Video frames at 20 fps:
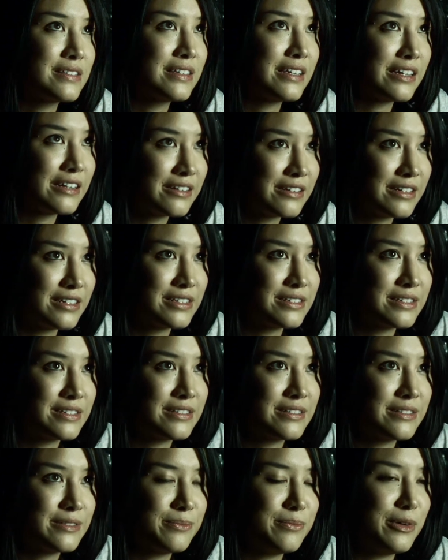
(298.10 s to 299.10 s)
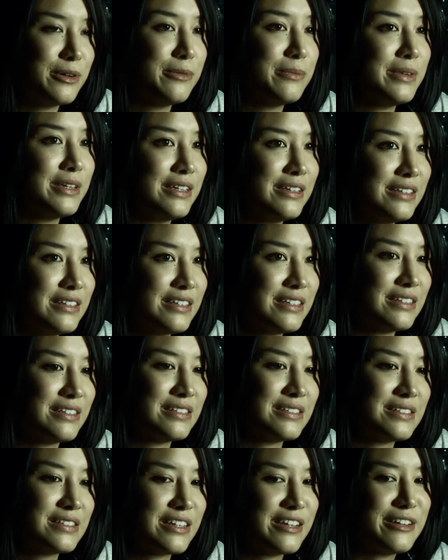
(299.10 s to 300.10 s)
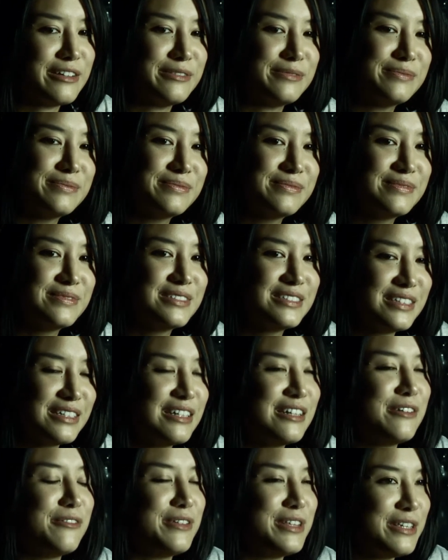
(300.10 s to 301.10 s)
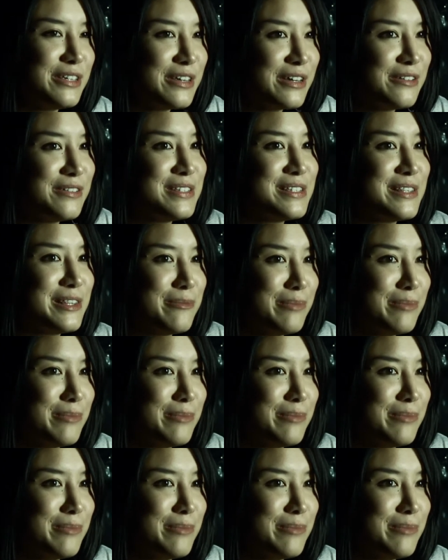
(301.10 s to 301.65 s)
The scariest moment is when you go into